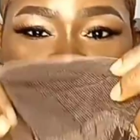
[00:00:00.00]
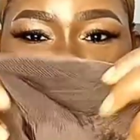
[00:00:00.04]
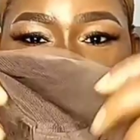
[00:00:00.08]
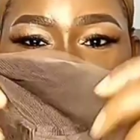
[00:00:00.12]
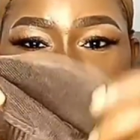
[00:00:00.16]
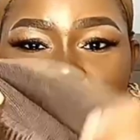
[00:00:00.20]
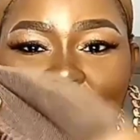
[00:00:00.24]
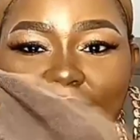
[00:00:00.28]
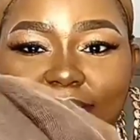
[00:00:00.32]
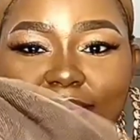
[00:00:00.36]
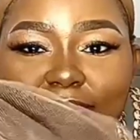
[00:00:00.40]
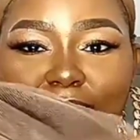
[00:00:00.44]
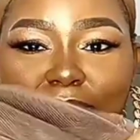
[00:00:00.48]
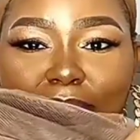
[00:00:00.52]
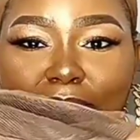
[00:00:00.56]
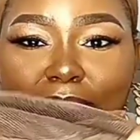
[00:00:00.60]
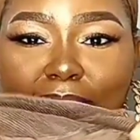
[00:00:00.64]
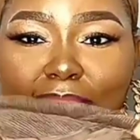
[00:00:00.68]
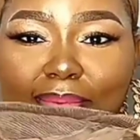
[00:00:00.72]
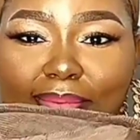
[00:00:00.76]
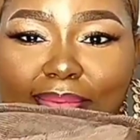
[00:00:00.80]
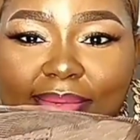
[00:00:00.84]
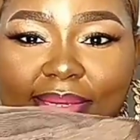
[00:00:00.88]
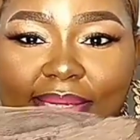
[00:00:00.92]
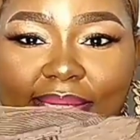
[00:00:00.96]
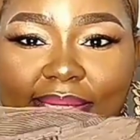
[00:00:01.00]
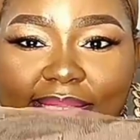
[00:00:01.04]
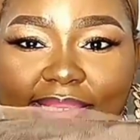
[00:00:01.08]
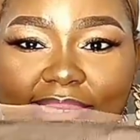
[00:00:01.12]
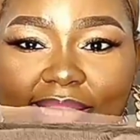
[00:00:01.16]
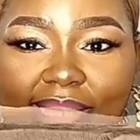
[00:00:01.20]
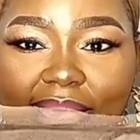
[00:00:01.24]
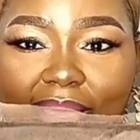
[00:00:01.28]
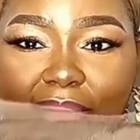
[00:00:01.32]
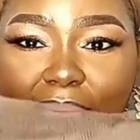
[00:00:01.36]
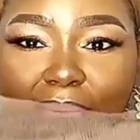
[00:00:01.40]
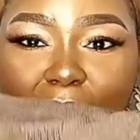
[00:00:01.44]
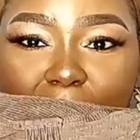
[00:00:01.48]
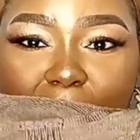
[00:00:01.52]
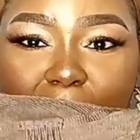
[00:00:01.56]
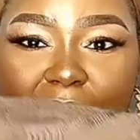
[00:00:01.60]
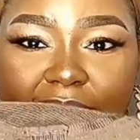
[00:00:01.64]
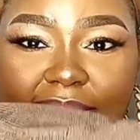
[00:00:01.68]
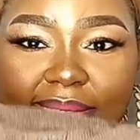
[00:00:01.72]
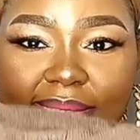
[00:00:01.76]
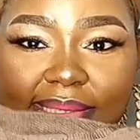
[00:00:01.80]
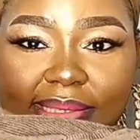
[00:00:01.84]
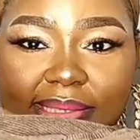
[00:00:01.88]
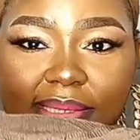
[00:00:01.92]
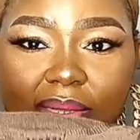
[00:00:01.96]
So it came
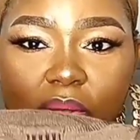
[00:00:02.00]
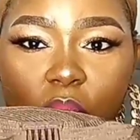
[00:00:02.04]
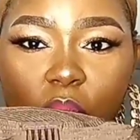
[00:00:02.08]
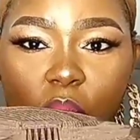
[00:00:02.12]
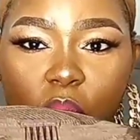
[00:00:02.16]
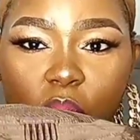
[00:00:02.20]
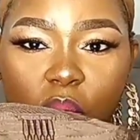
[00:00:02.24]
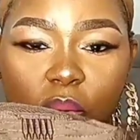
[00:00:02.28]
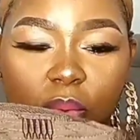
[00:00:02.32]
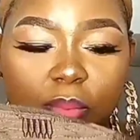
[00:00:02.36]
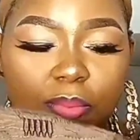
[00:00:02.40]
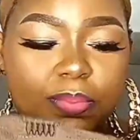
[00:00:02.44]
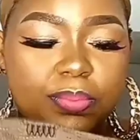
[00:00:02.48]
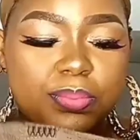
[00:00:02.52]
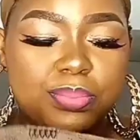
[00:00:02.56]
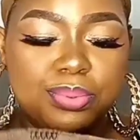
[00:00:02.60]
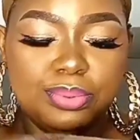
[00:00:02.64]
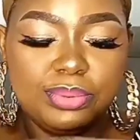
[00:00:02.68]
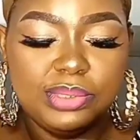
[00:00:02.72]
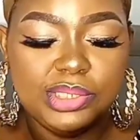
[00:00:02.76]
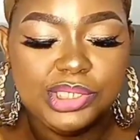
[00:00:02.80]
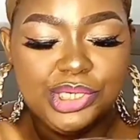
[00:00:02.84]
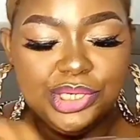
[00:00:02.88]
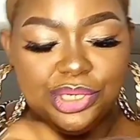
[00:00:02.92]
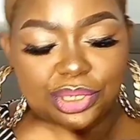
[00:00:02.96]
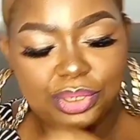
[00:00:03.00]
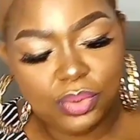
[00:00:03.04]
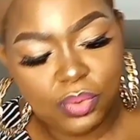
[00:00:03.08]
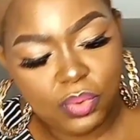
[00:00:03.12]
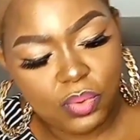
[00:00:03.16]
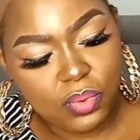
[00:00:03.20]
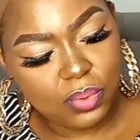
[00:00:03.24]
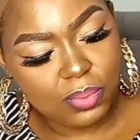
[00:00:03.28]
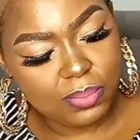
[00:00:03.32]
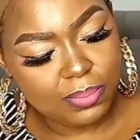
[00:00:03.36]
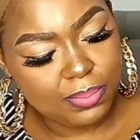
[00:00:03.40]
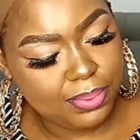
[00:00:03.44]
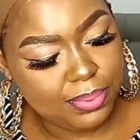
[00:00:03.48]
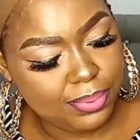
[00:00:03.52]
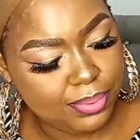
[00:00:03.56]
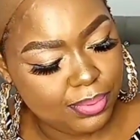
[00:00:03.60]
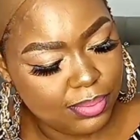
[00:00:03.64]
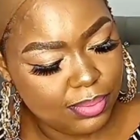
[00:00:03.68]
with comb, 3 comb.